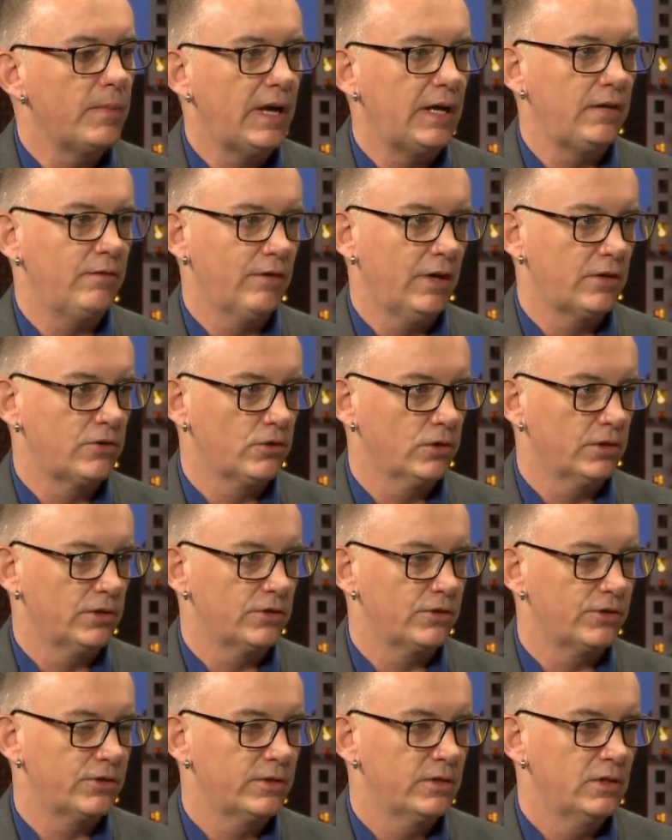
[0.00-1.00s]
that many
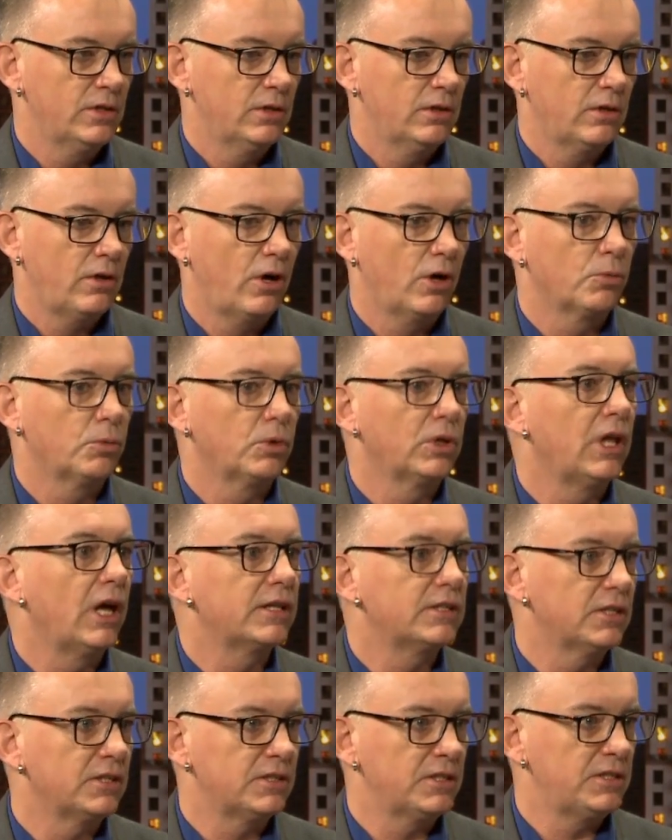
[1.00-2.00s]
veterans are
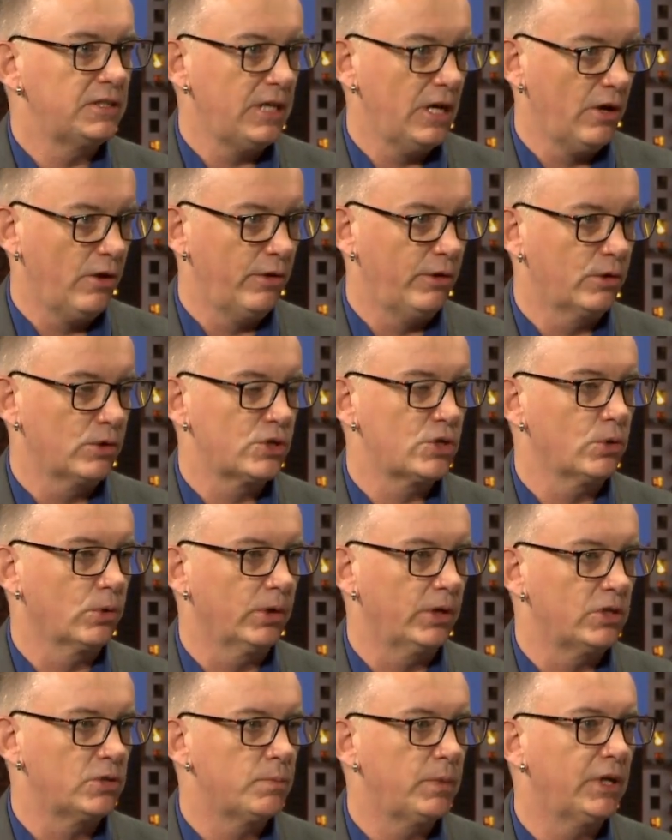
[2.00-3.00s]
reluctant to tell their
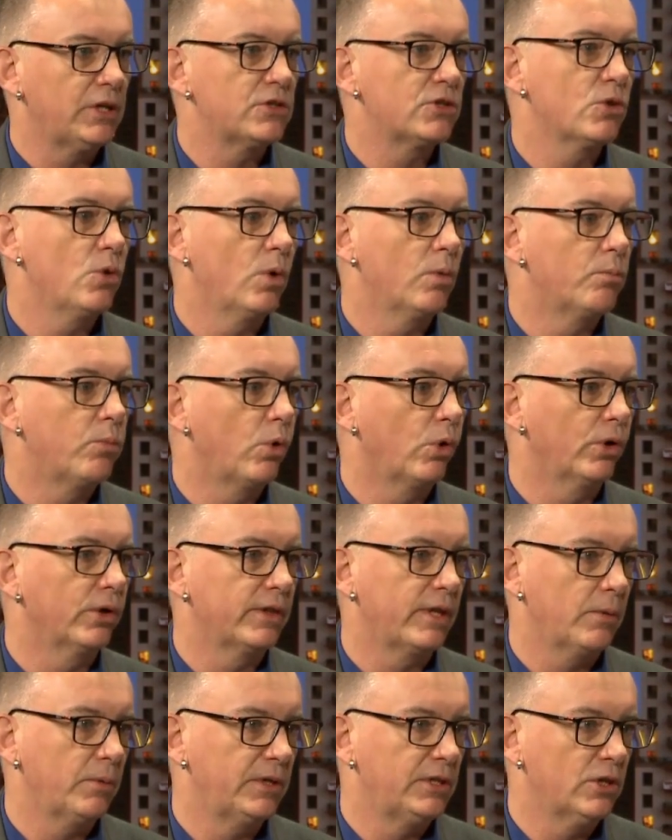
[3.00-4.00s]
stories, but it's so
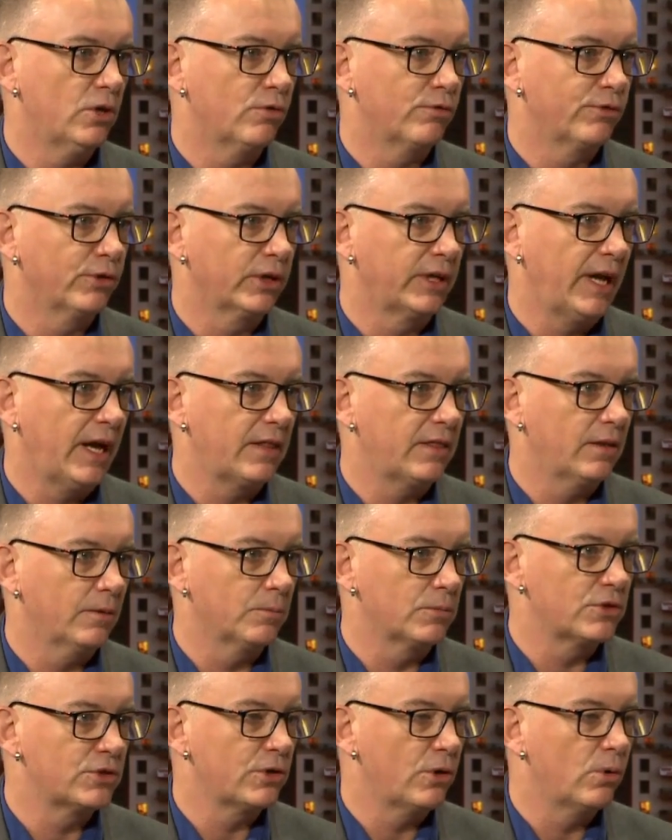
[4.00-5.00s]
important that we don't forget
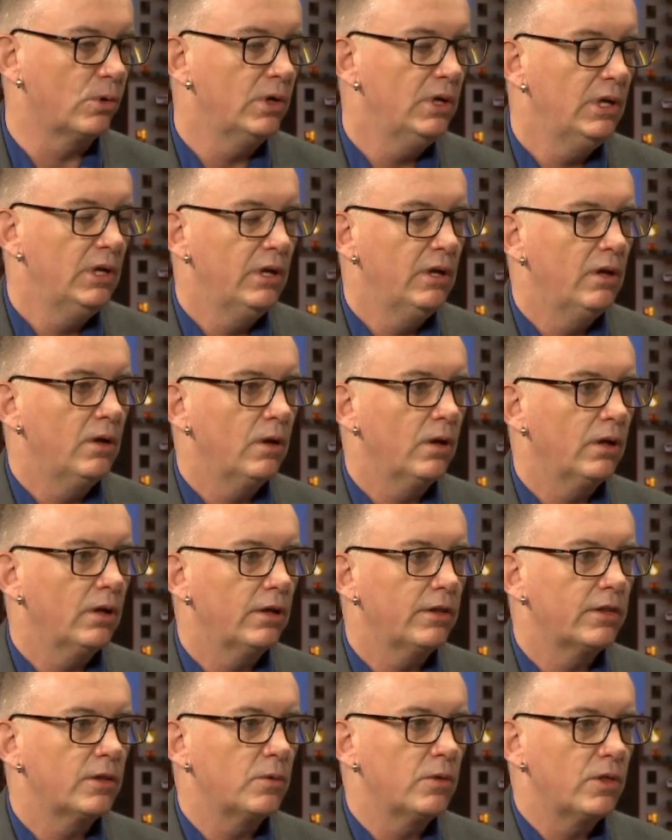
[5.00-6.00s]
them. Yes. So,
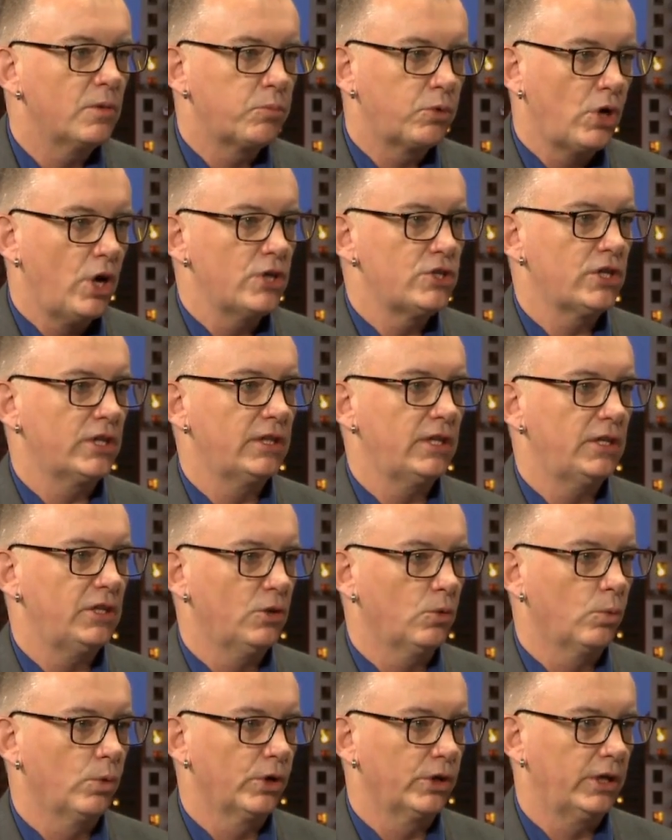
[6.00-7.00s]
the, the project that
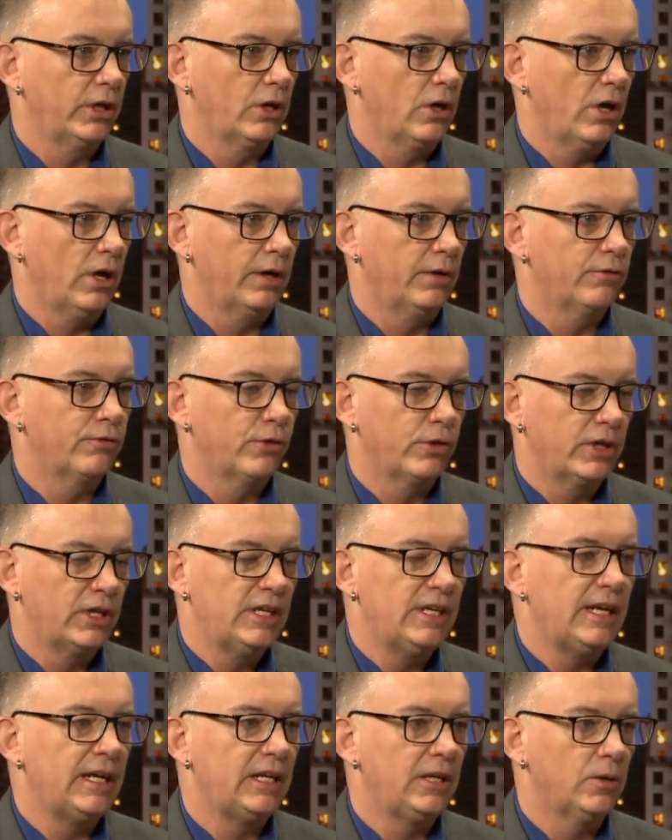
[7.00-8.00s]
you're working on for the
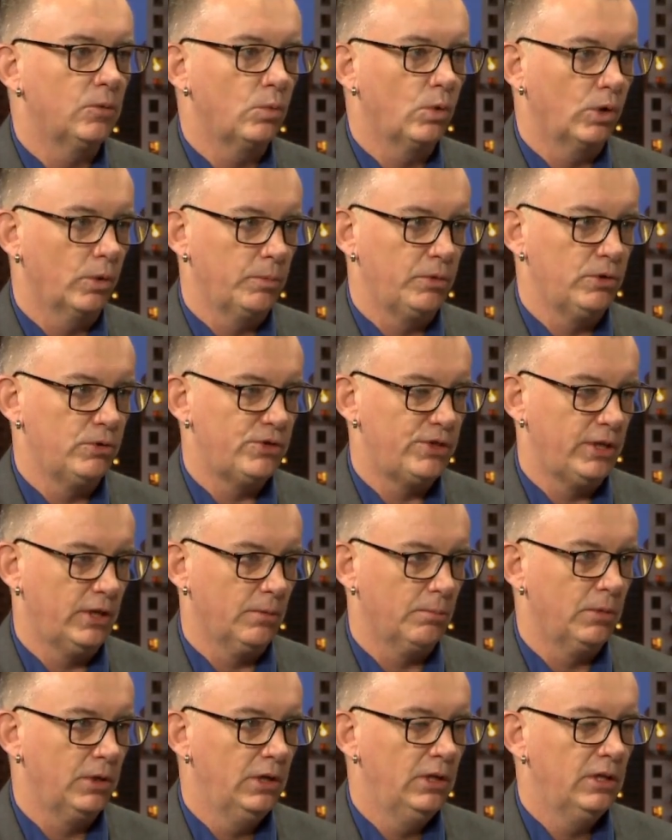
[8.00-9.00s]
Canadian War
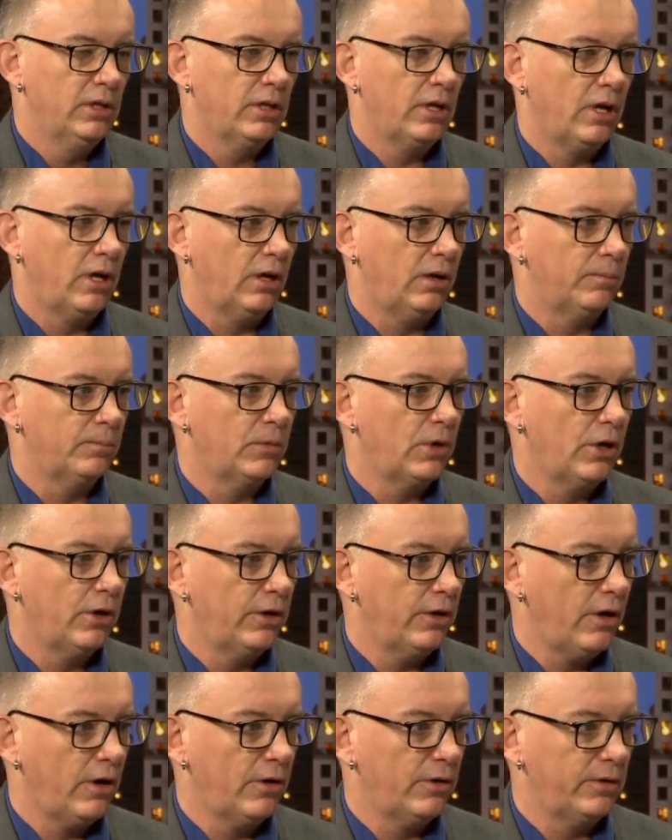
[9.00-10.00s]
Museum, um,
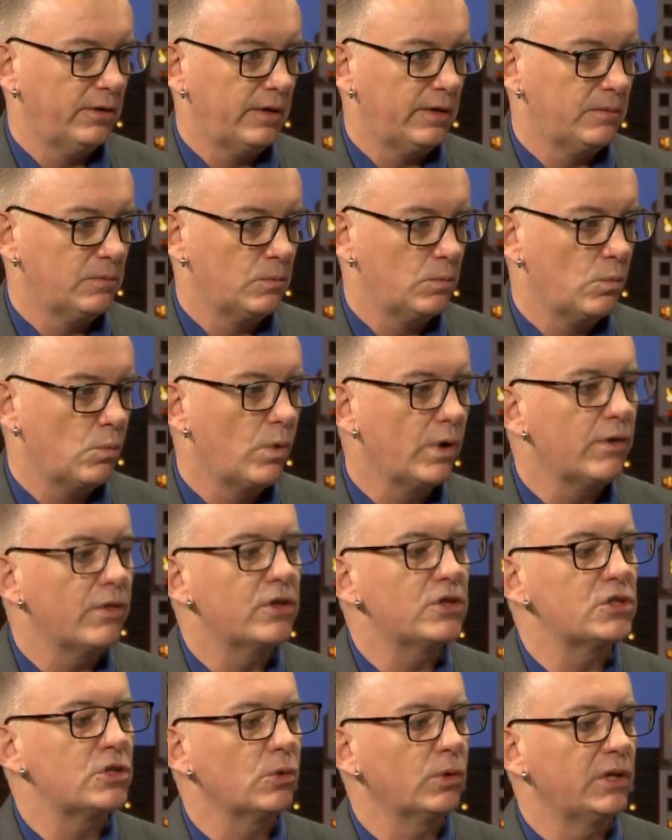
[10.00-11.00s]
are, are, what are
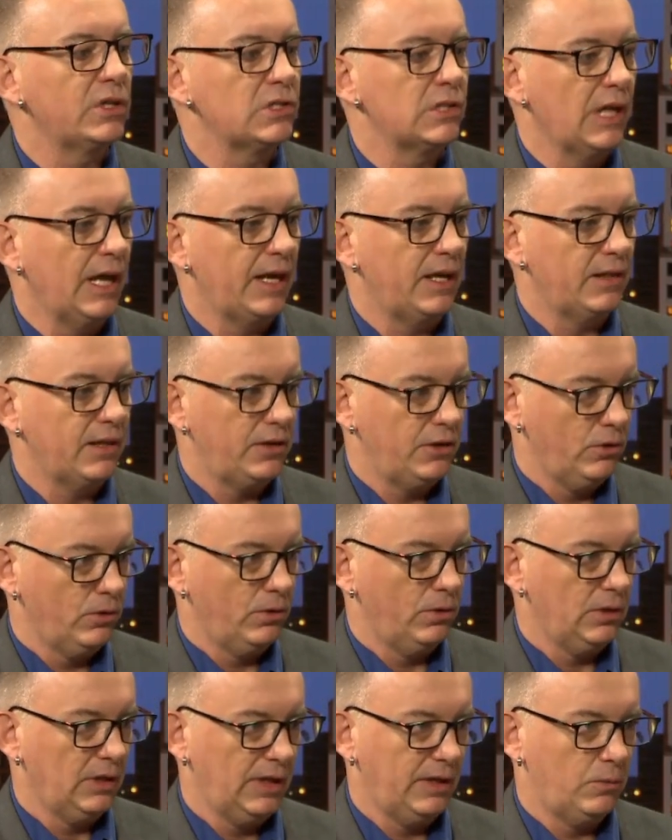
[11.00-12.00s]
the stories like that
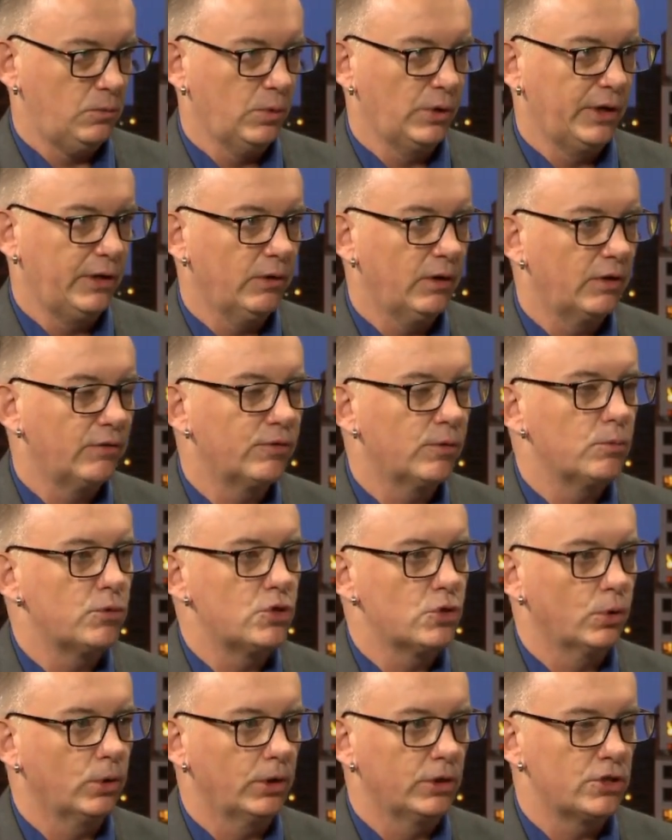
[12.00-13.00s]
you're like we're hearing from
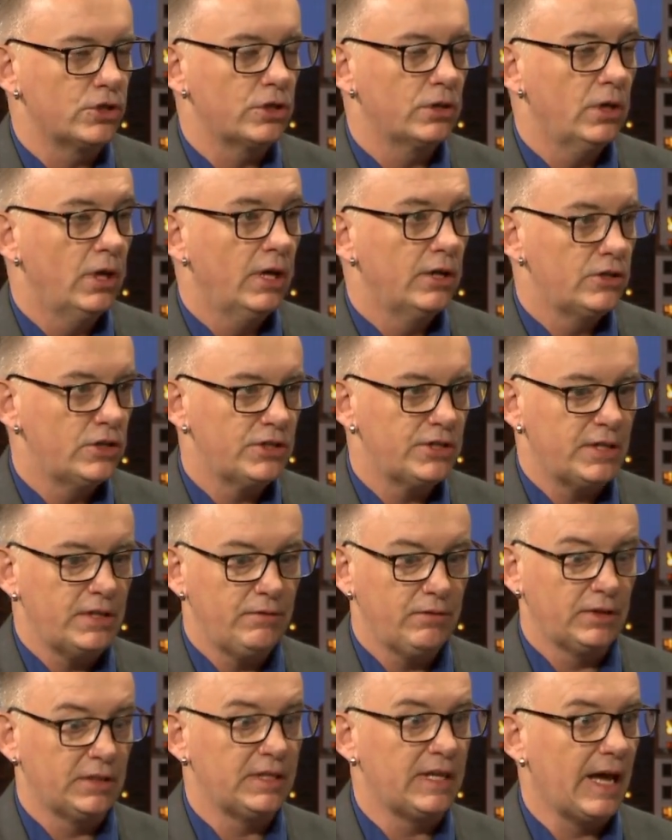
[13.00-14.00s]
George? Just
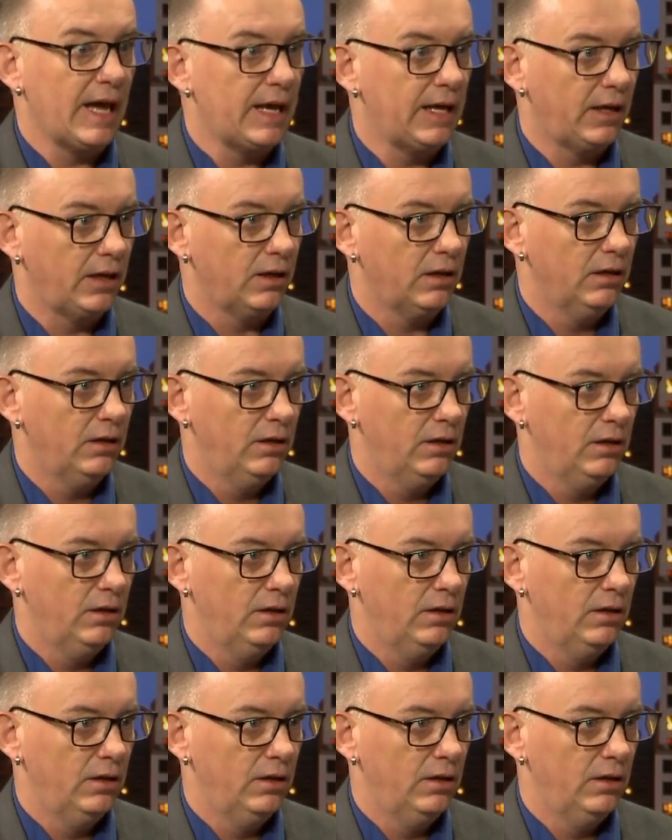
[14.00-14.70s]
even getting